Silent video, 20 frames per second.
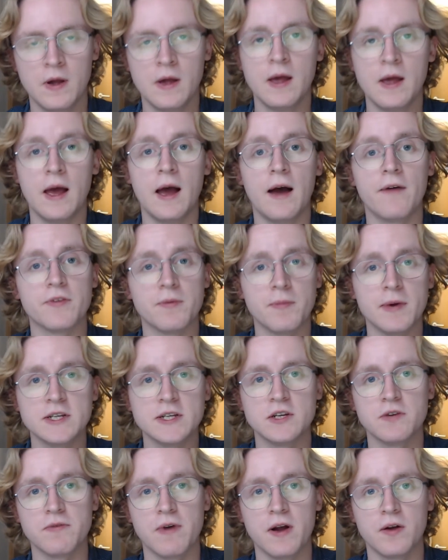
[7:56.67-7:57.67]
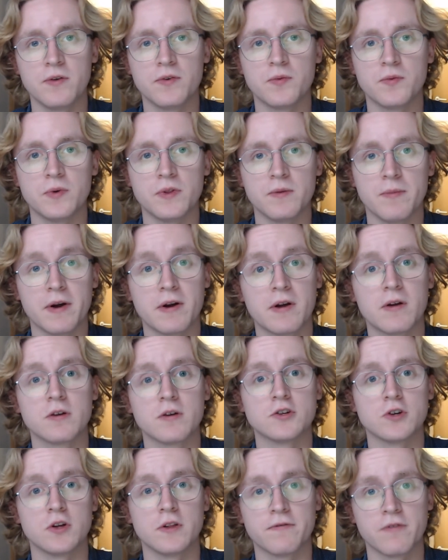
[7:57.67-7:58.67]
After messing around with the
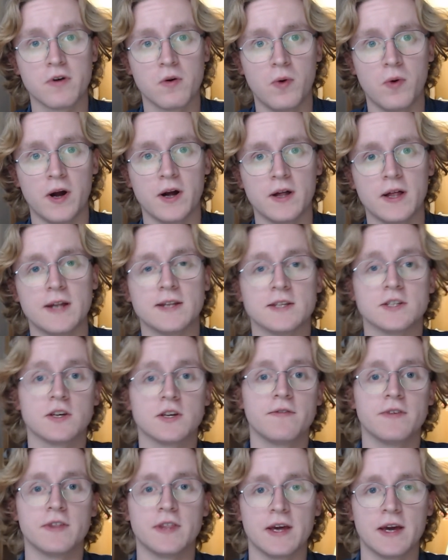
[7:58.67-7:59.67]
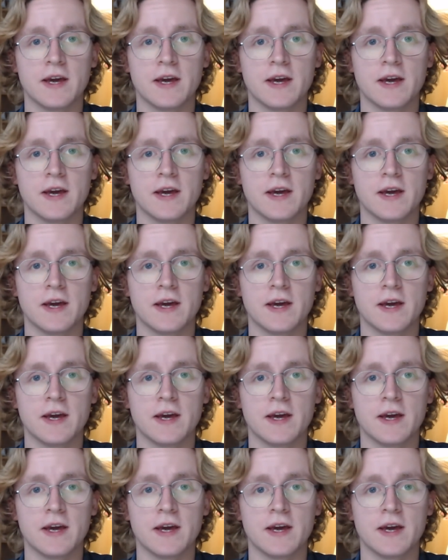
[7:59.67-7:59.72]
microcontroller for a while, I discovered that it